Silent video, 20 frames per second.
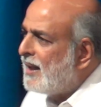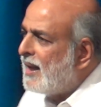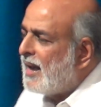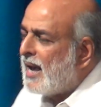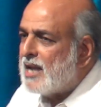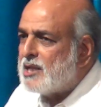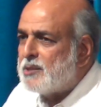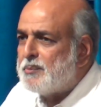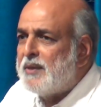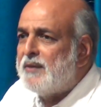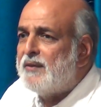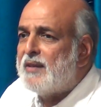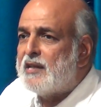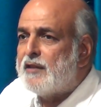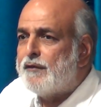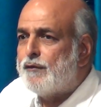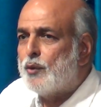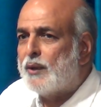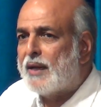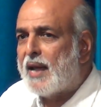has been that
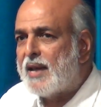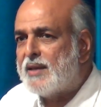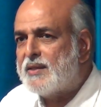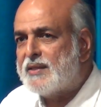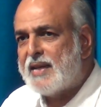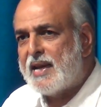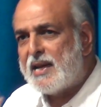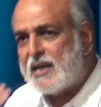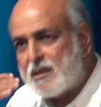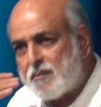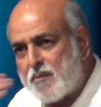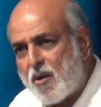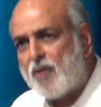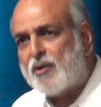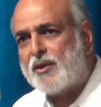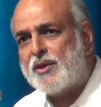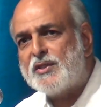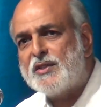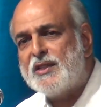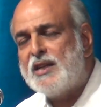if you can say
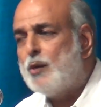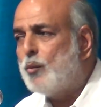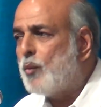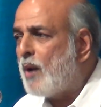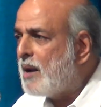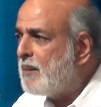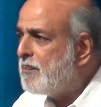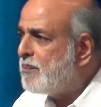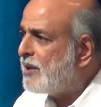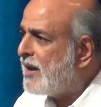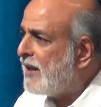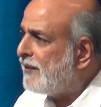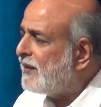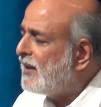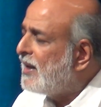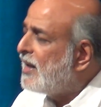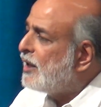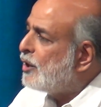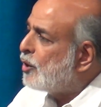democracy in one breath,